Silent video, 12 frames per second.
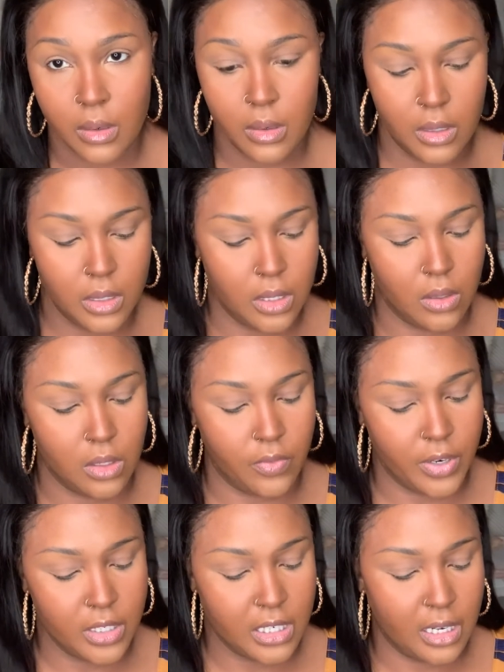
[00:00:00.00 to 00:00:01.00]
So the
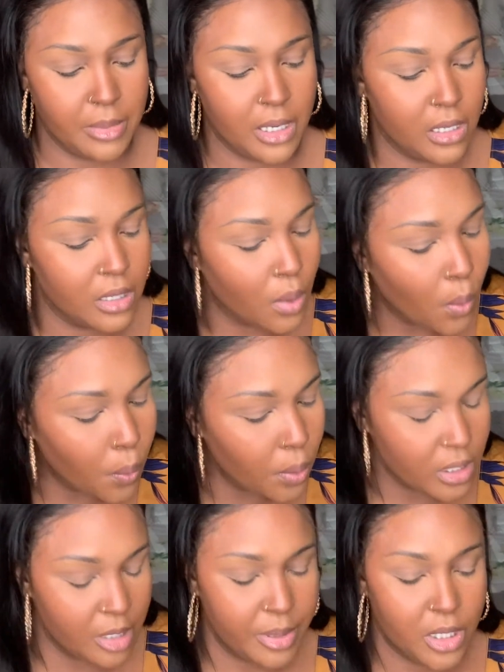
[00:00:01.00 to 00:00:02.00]
first shade I'm gonna
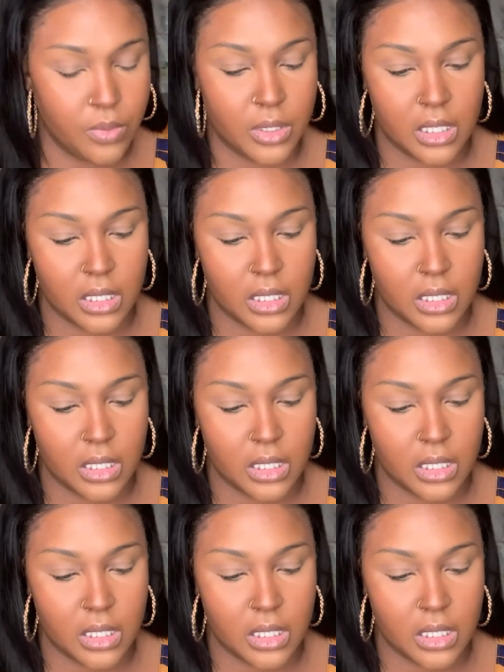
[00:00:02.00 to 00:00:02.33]
dip into is